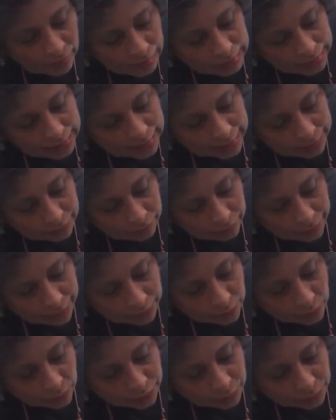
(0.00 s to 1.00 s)
and we are
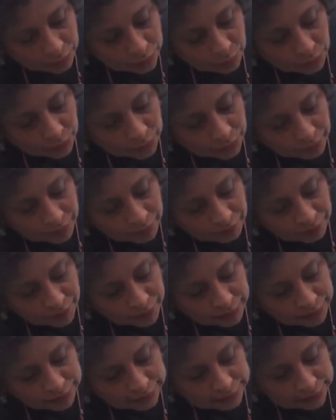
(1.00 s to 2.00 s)
going to do a reverse.